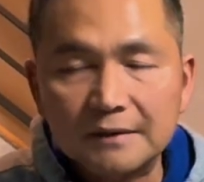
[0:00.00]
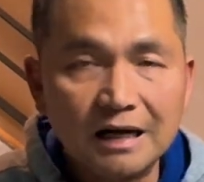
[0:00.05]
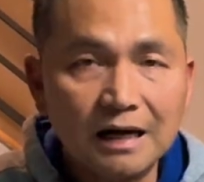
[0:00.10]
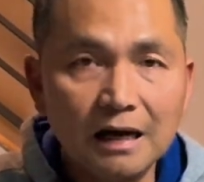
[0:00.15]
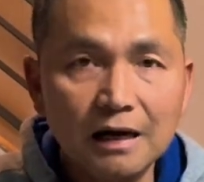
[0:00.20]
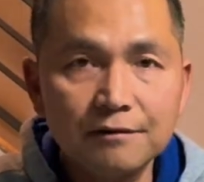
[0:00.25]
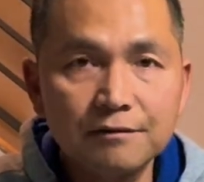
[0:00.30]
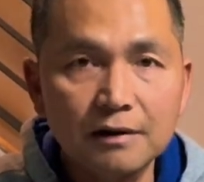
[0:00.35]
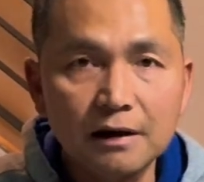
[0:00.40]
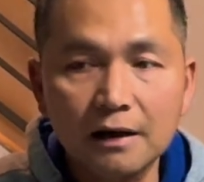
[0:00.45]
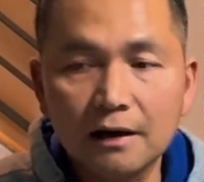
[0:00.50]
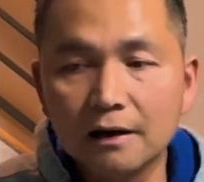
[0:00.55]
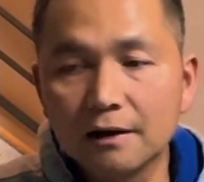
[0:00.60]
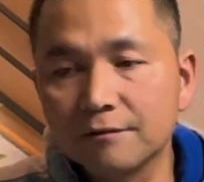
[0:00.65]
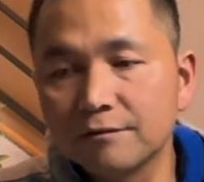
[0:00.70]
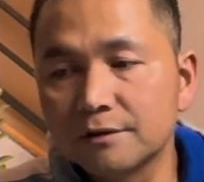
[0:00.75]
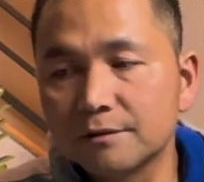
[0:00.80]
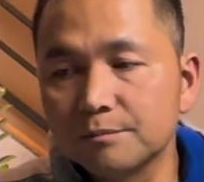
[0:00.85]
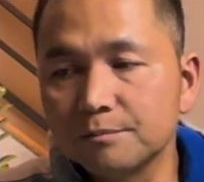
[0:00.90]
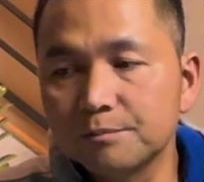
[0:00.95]
I
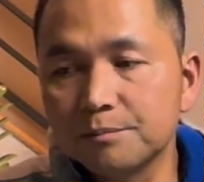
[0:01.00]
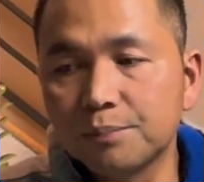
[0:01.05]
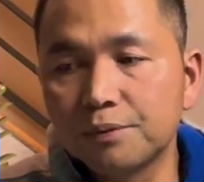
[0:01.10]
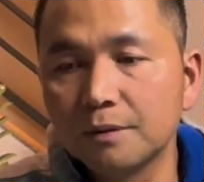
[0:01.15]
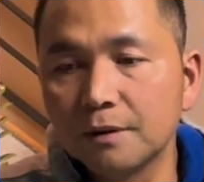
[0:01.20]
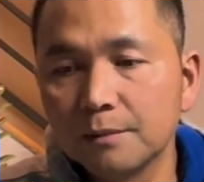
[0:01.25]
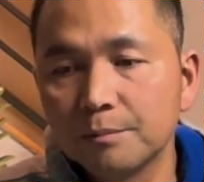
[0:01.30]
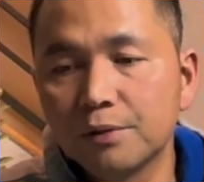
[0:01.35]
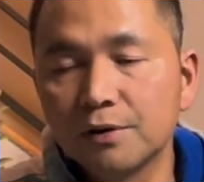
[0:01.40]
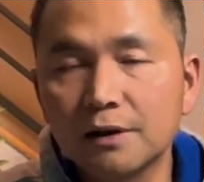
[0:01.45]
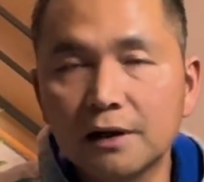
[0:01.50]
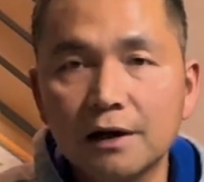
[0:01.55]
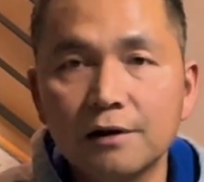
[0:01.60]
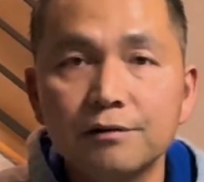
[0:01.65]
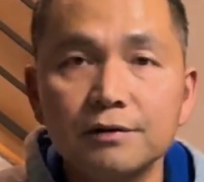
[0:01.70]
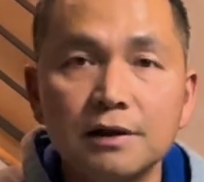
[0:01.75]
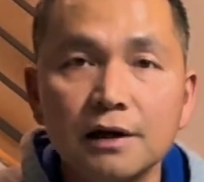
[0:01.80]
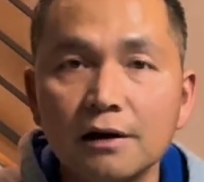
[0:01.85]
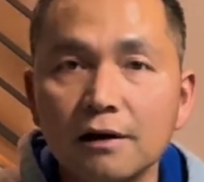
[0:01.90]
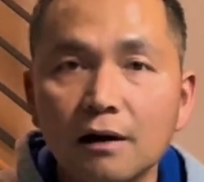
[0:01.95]
haven't put
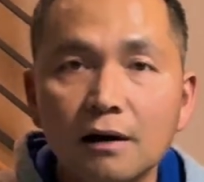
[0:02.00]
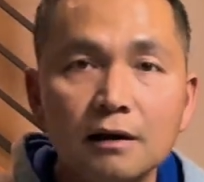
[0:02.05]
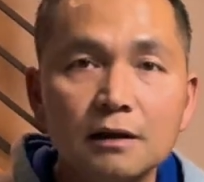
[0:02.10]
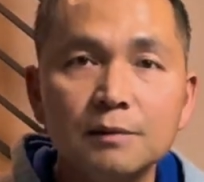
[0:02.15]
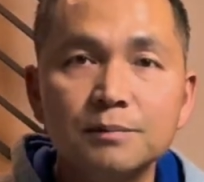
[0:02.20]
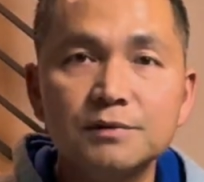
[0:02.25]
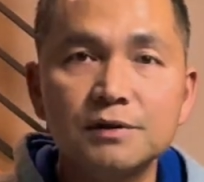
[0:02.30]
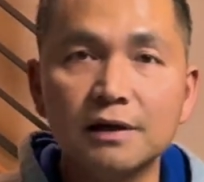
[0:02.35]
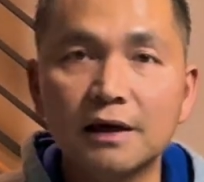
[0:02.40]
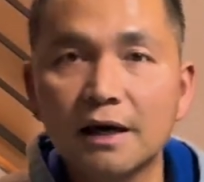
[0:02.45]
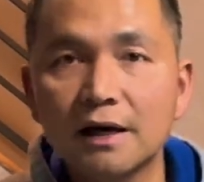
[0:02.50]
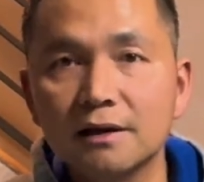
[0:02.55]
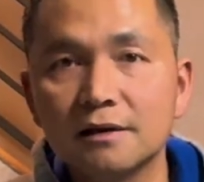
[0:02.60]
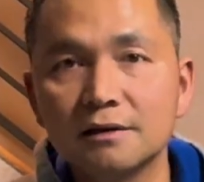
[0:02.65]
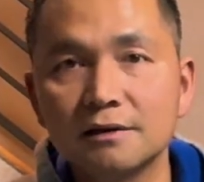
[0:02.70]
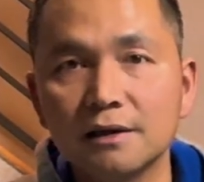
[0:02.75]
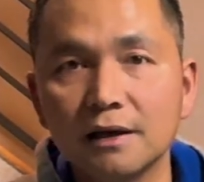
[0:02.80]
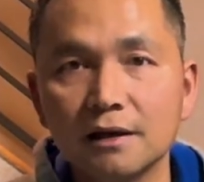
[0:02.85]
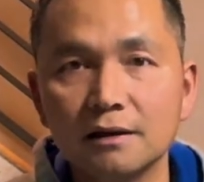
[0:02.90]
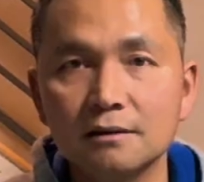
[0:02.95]
everything all up
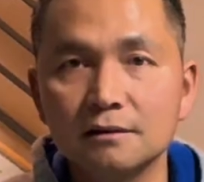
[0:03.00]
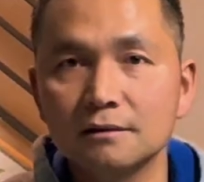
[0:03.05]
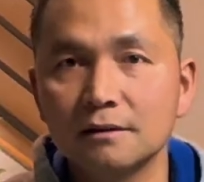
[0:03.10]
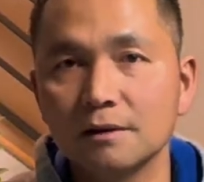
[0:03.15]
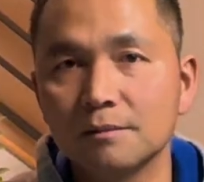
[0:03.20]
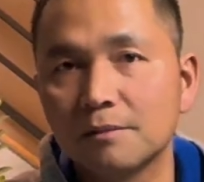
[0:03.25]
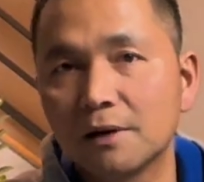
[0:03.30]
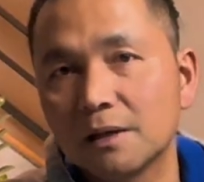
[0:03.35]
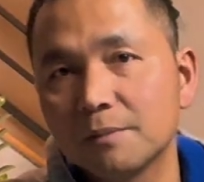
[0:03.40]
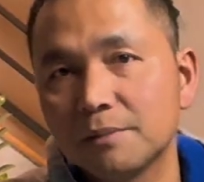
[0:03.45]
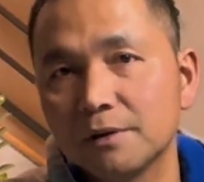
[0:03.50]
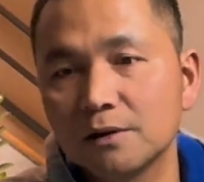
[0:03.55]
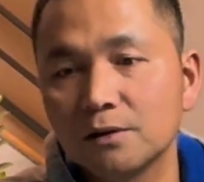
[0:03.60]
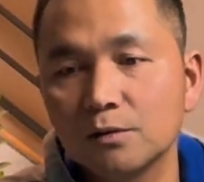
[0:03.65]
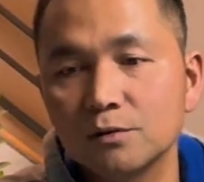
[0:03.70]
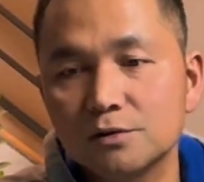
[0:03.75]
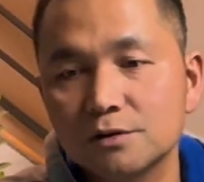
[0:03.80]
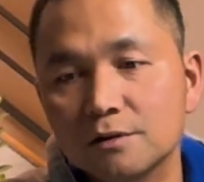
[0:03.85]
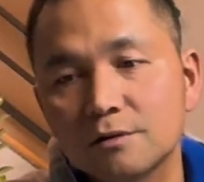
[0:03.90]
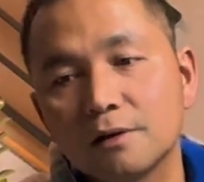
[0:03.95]
together yet. There might be
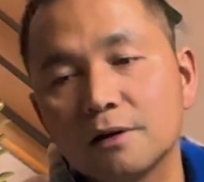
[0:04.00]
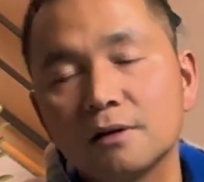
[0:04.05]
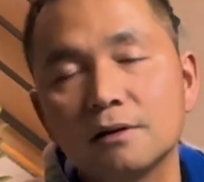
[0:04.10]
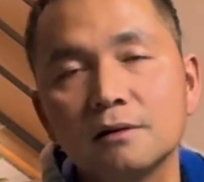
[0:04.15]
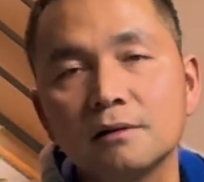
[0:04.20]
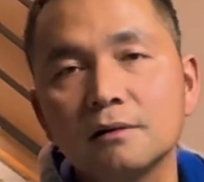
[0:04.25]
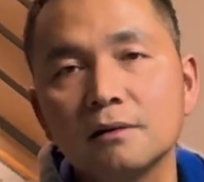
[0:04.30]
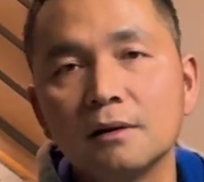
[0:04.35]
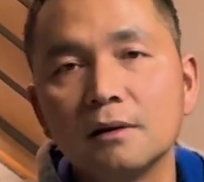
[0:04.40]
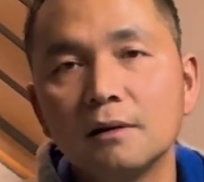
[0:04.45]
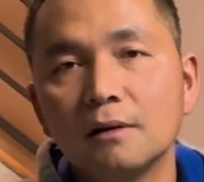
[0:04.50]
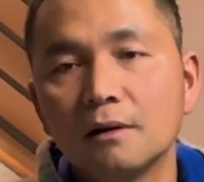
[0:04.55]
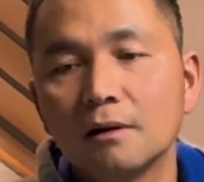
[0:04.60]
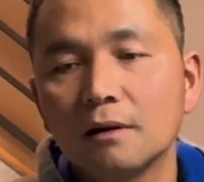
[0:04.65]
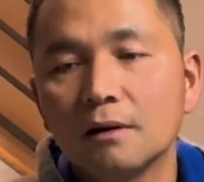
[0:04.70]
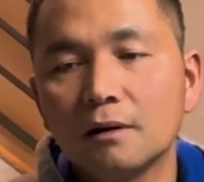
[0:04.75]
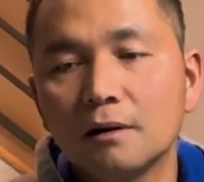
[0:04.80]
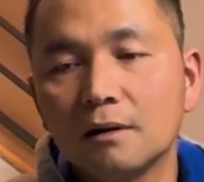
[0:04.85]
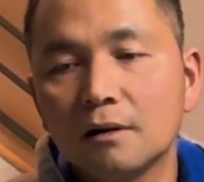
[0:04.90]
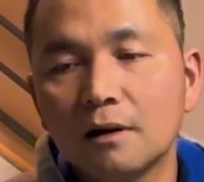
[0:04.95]
no screen.
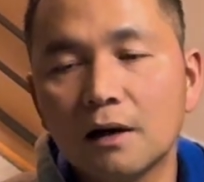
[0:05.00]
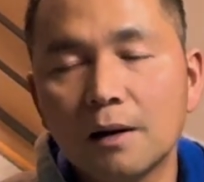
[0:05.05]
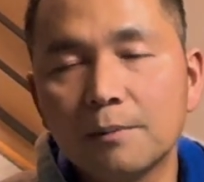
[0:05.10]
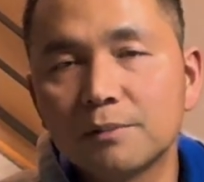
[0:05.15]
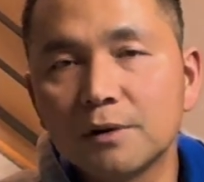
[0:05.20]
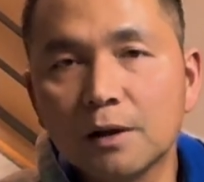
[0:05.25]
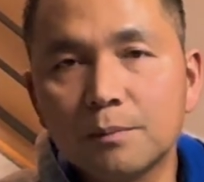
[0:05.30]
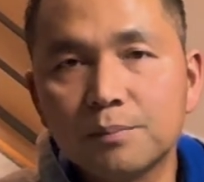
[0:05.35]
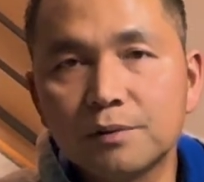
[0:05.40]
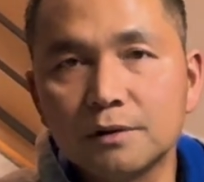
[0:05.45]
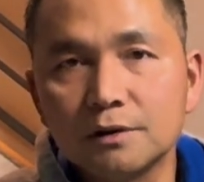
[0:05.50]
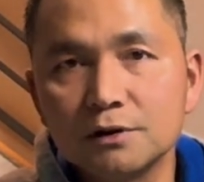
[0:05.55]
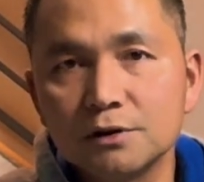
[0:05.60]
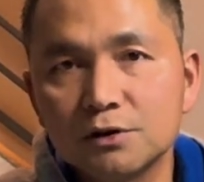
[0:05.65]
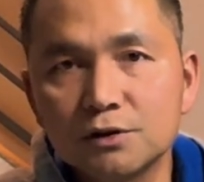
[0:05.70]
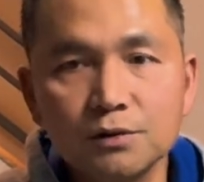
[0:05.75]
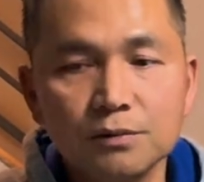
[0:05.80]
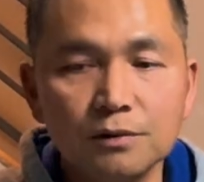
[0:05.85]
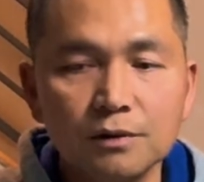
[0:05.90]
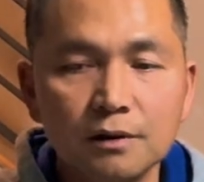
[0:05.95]
I'm not probably
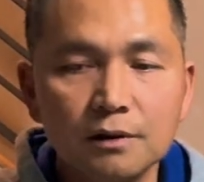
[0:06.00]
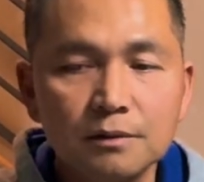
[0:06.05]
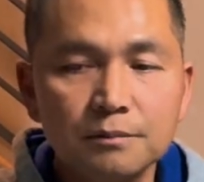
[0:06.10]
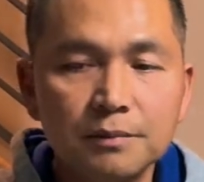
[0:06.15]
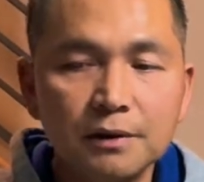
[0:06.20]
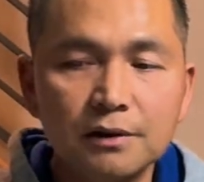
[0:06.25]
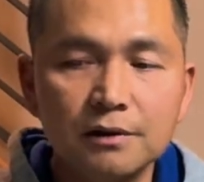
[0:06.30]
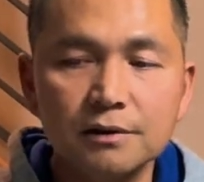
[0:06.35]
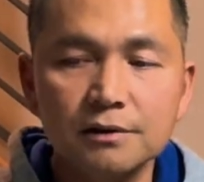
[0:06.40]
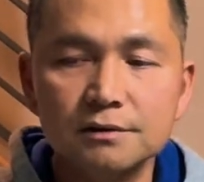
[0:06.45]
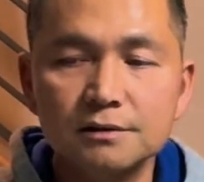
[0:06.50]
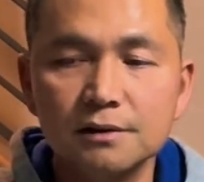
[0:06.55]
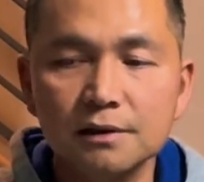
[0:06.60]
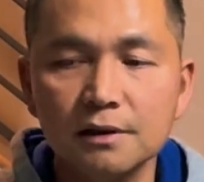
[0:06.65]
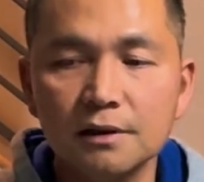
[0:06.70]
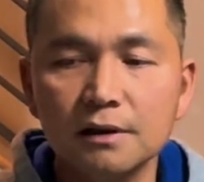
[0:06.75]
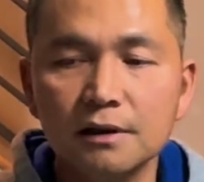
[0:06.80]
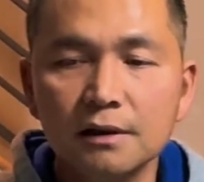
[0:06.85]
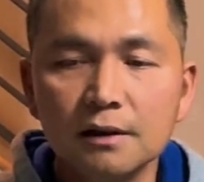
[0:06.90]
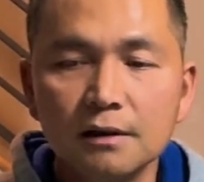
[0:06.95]
sure because
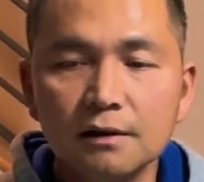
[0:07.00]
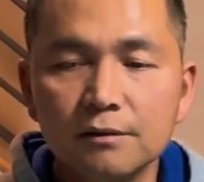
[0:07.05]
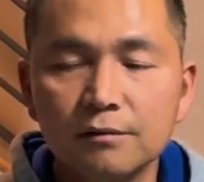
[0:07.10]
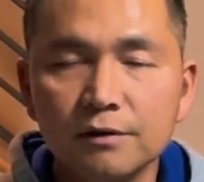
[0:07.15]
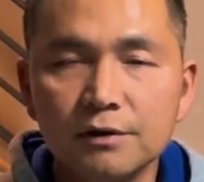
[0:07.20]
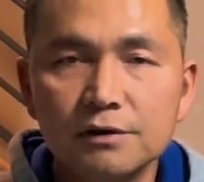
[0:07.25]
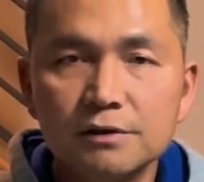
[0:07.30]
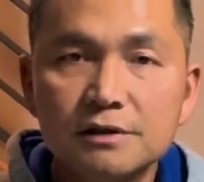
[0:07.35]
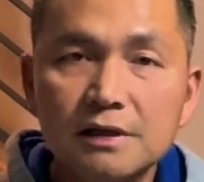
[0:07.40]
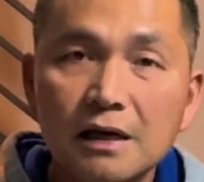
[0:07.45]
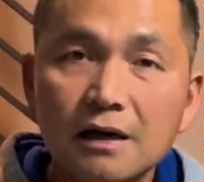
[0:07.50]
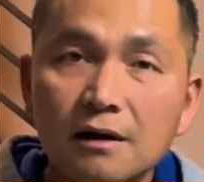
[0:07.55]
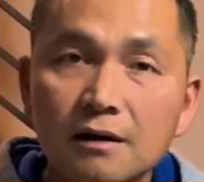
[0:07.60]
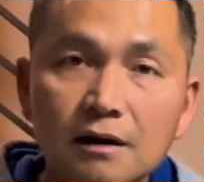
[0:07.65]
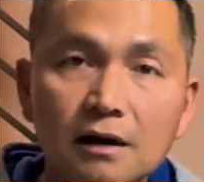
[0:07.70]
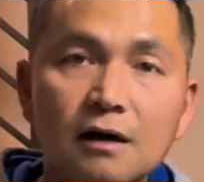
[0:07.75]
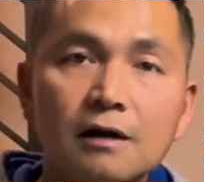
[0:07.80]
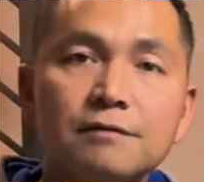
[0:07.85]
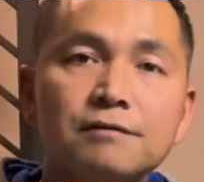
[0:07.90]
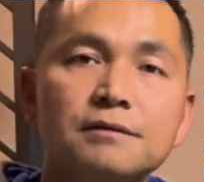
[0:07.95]
when you take it
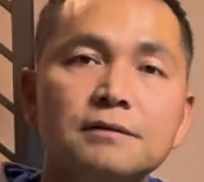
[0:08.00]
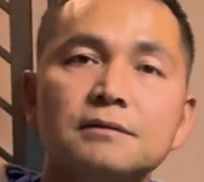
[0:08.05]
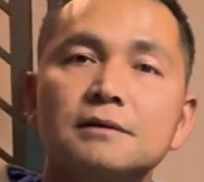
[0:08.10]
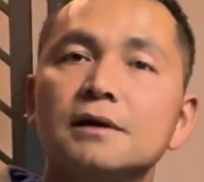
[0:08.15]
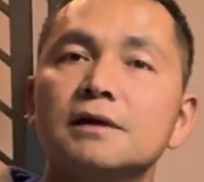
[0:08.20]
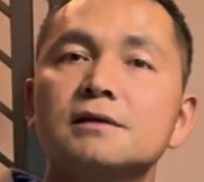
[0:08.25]
off,